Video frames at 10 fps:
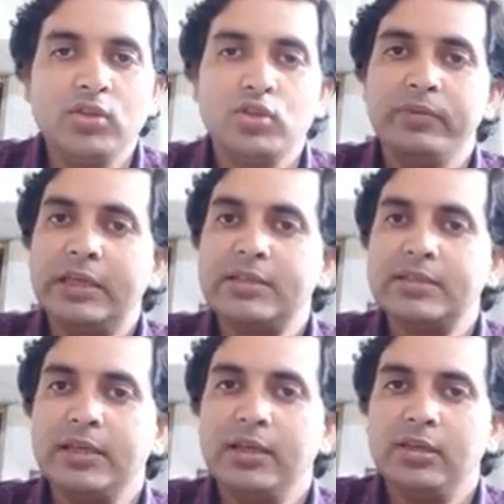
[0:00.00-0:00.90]
So we can
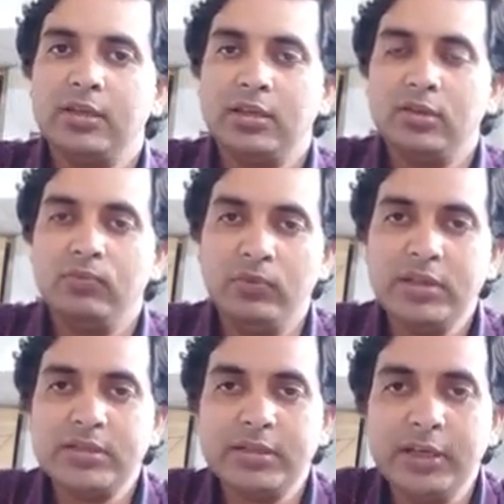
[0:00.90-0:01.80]
say
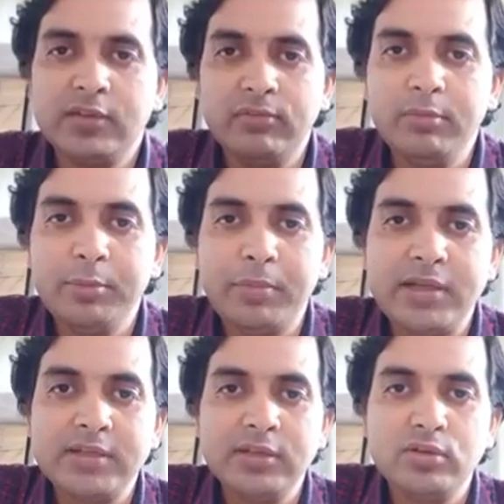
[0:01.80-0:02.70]
once it will be
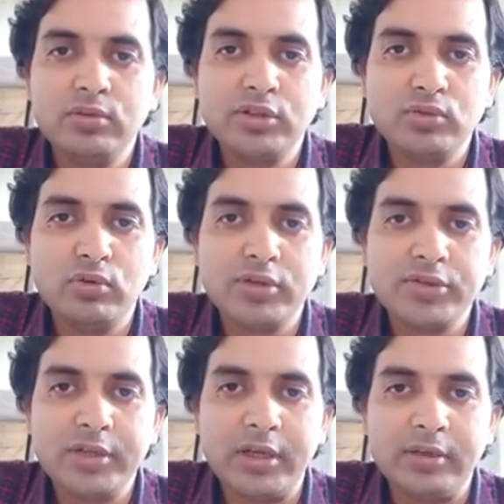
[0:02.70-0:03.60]
passing through the two
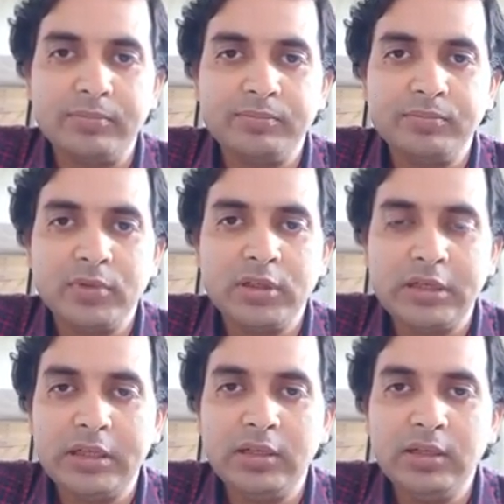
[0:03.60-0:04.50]
atria
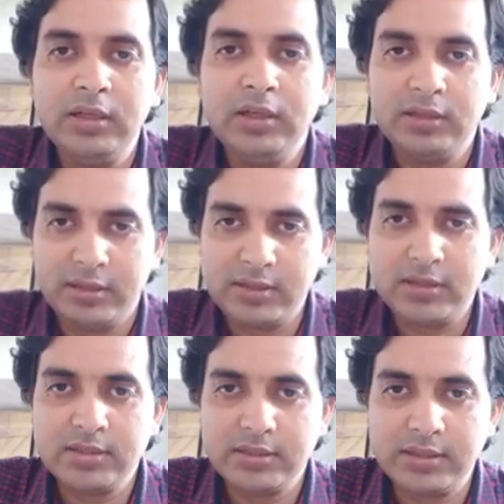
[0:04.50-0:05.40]
till
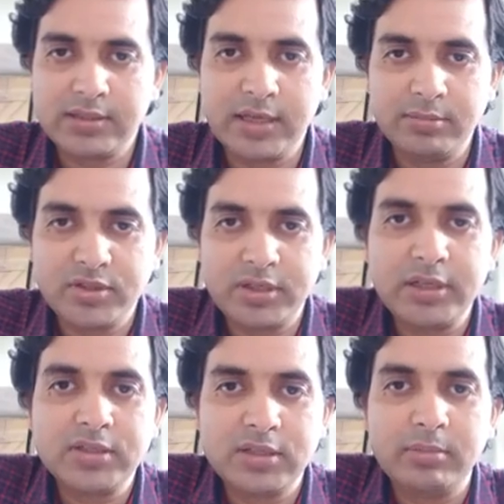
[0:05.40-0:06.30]
this can be
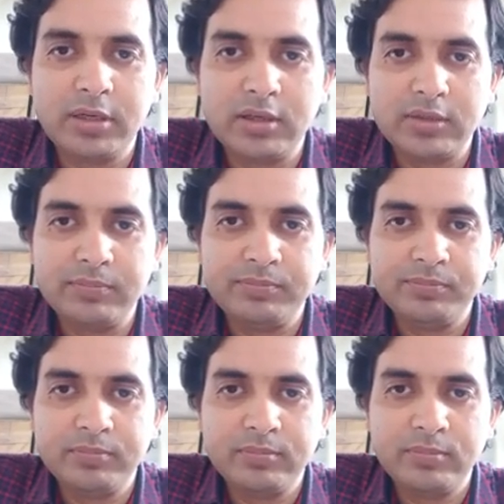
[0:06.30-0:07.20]
said as double
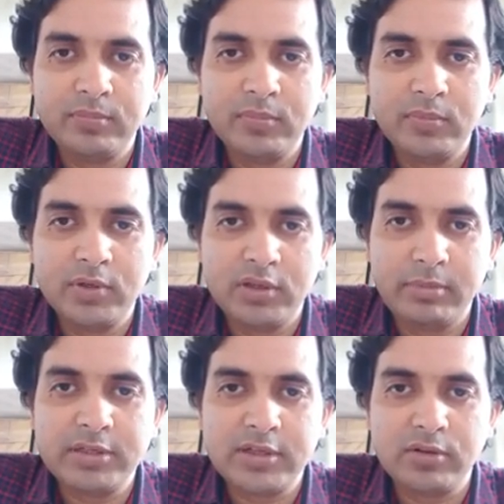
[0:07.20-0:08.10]

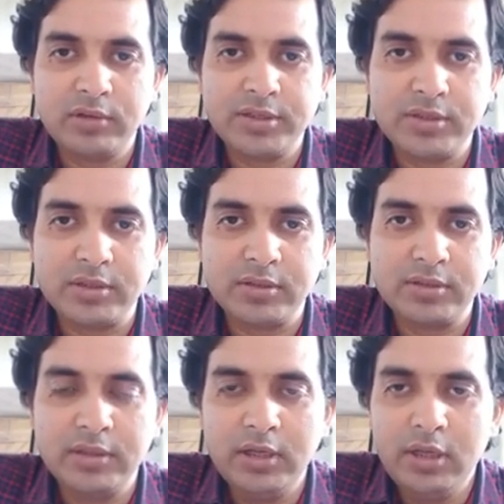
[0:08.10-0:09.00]
circulation.
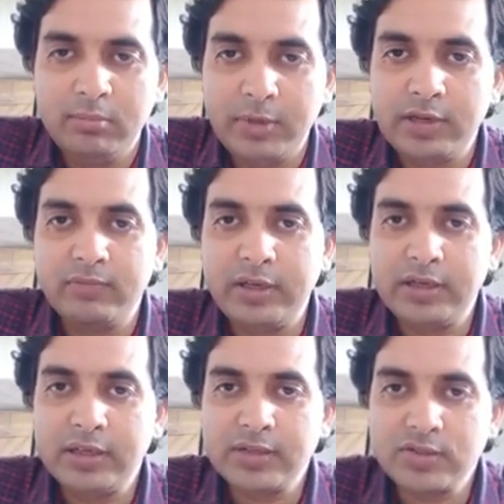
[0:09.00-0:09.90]
But
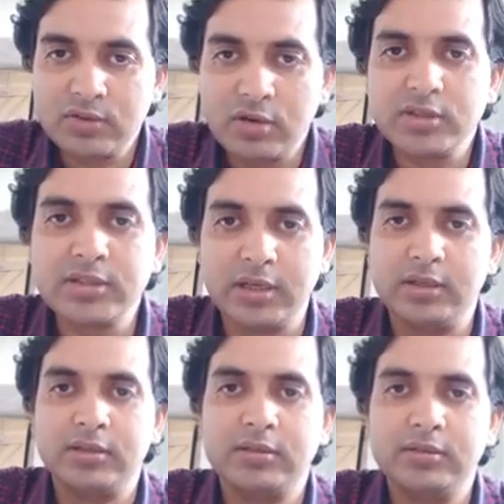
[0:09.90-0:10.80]
when it is
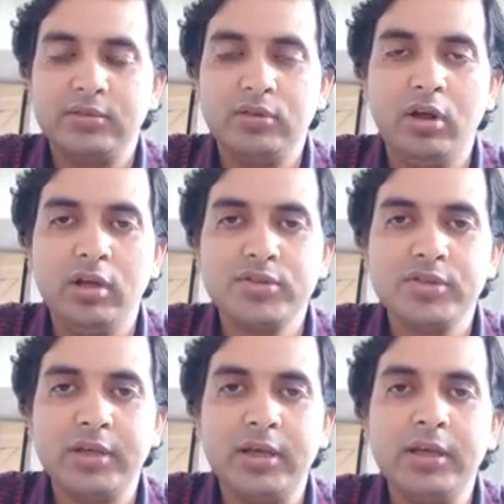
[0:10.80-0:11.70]
crossing the
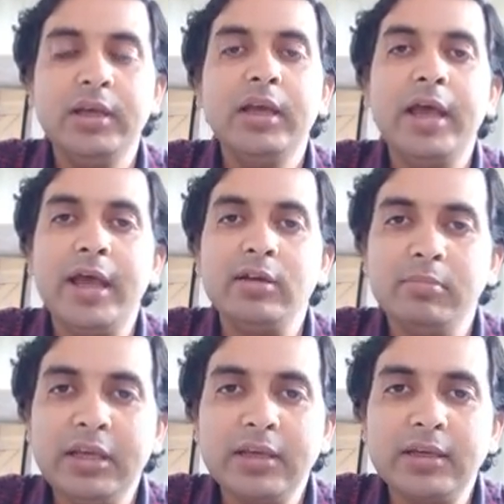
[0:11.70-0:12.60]
atria and
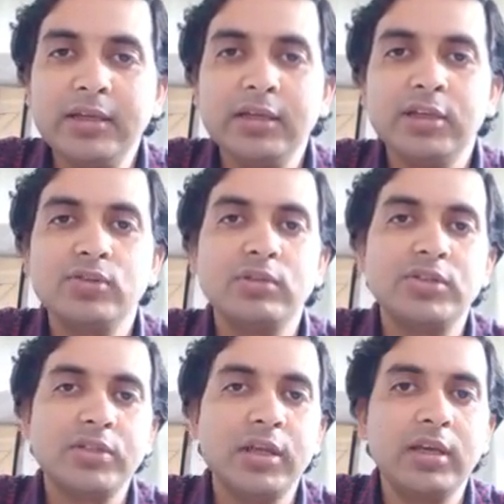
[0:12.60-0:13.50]
mingling into the
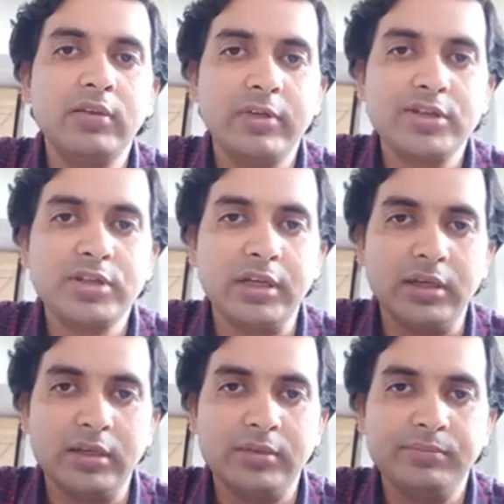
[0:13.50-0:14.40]
single ventricle,